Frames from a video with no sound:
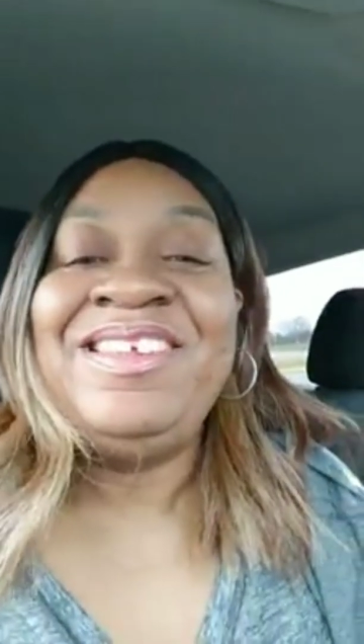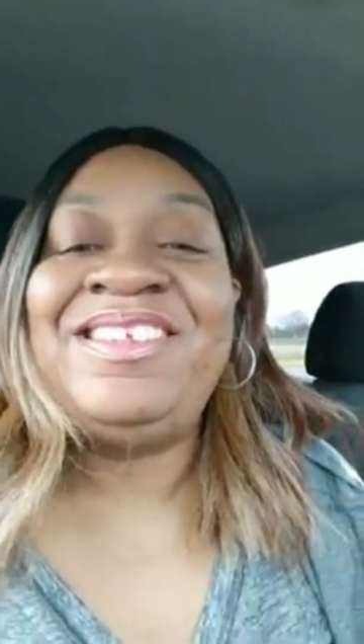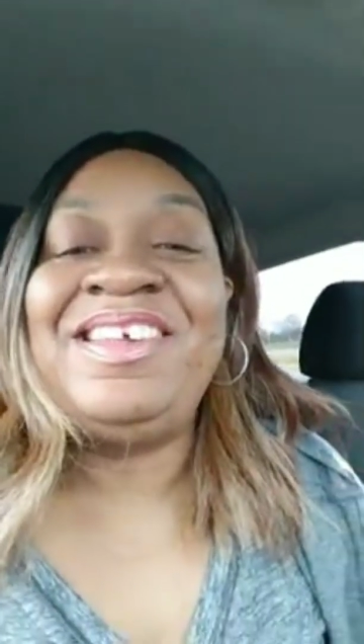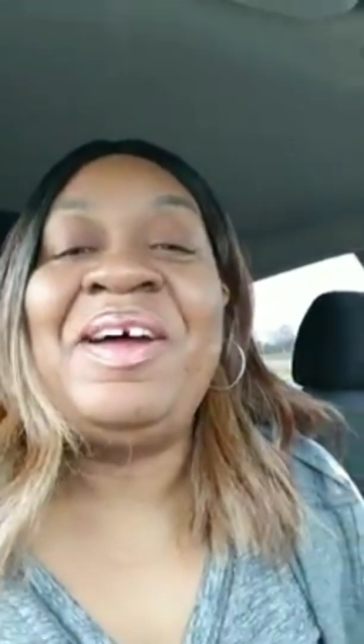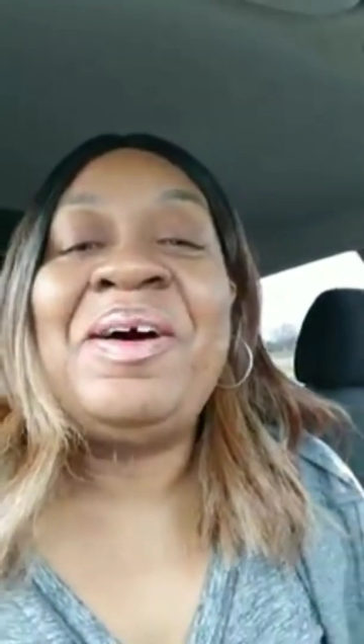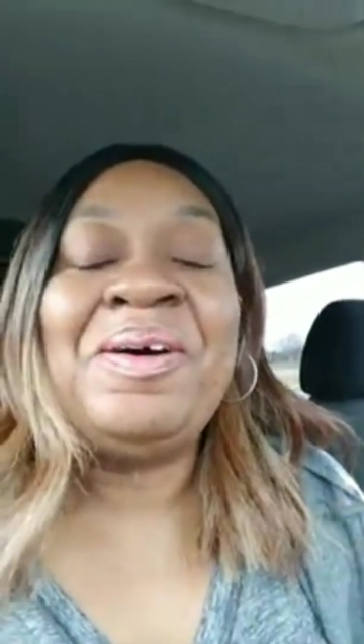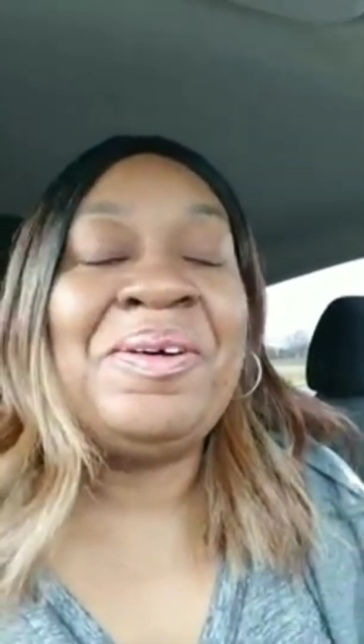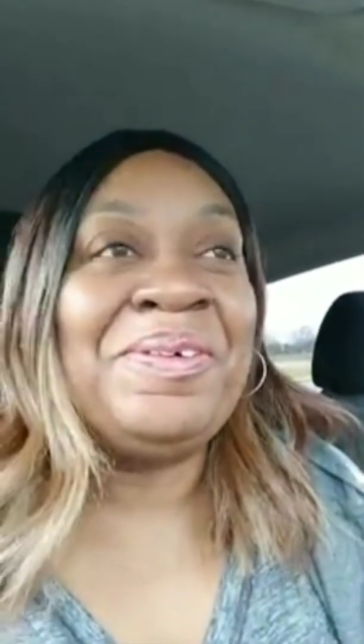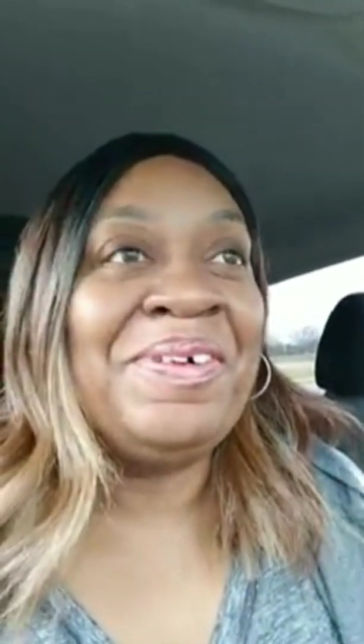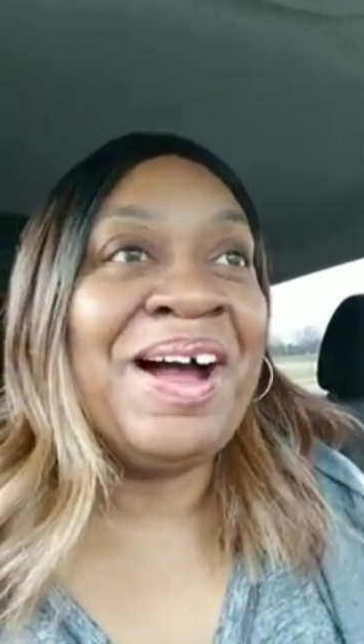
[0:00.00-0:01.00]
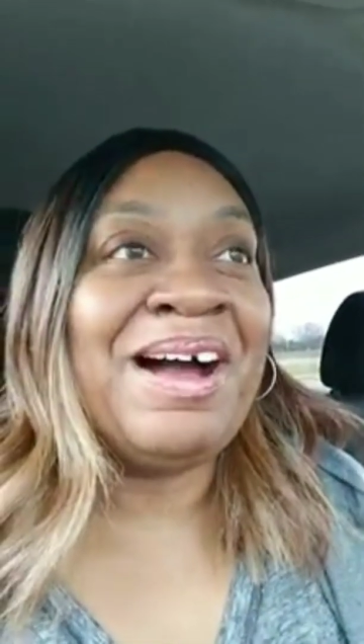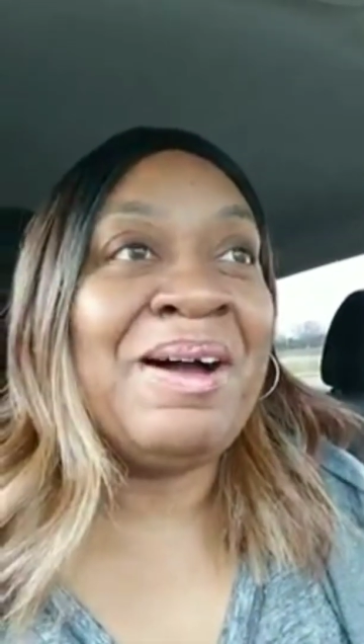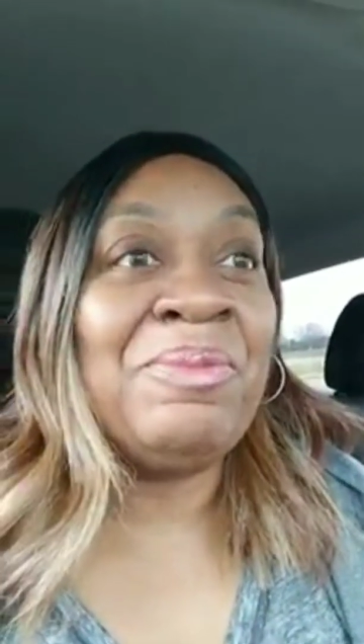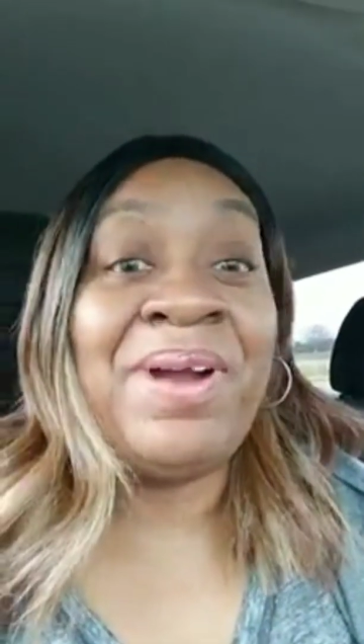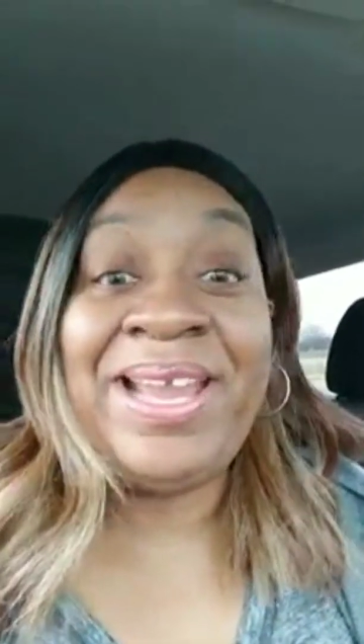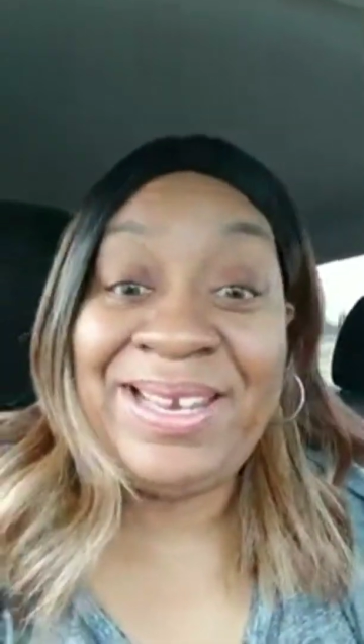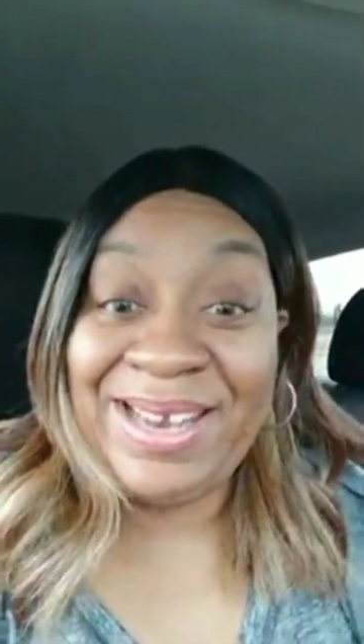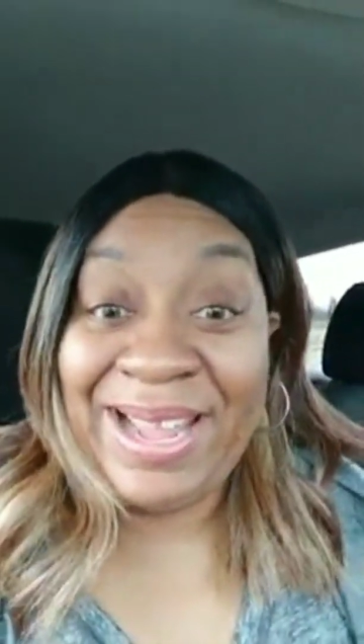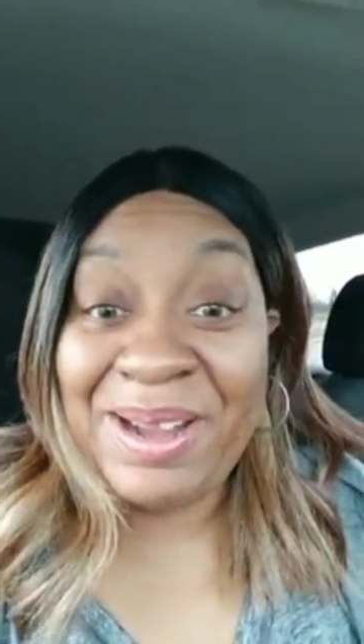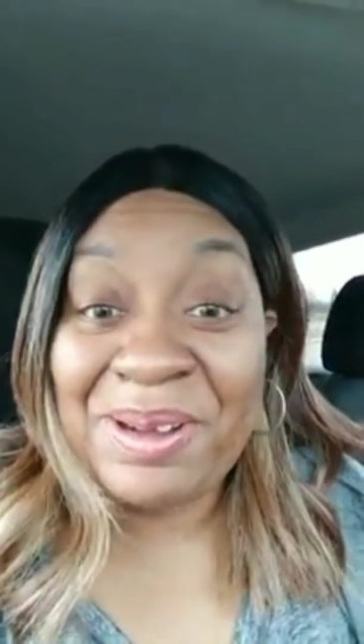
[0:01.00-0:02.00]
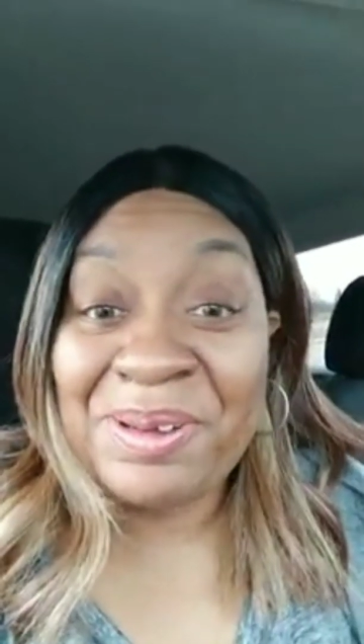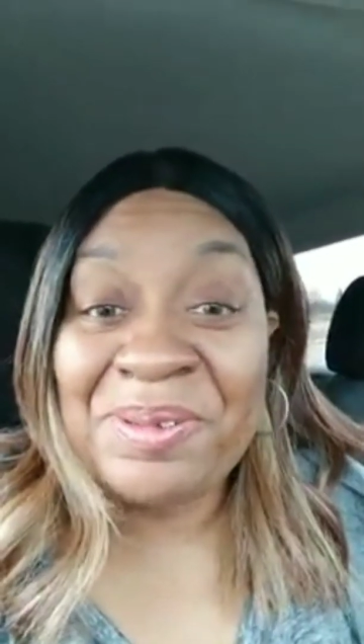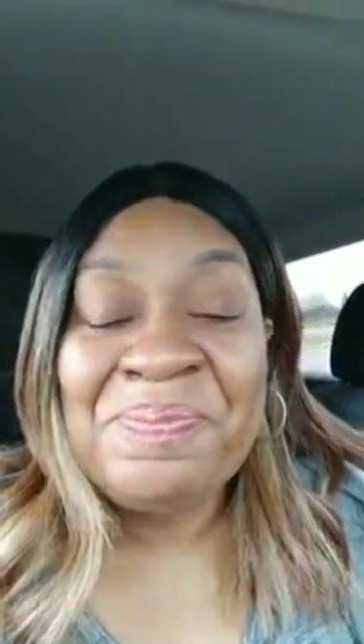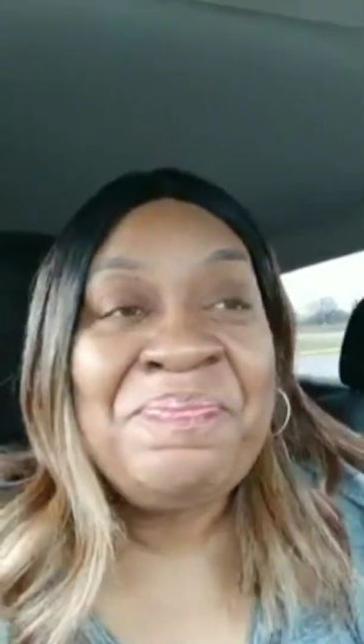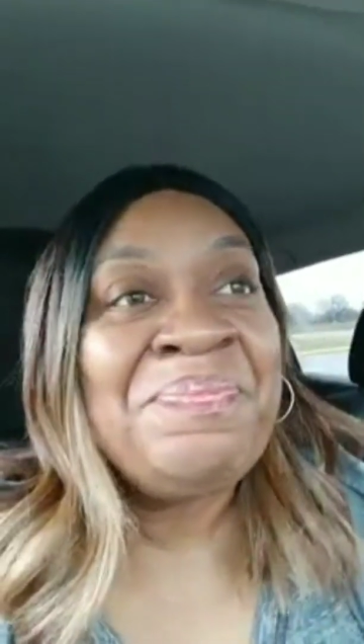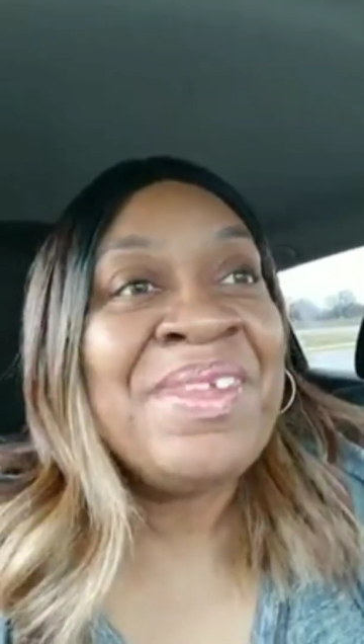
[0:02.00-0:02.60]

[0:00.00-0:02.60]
So, right now,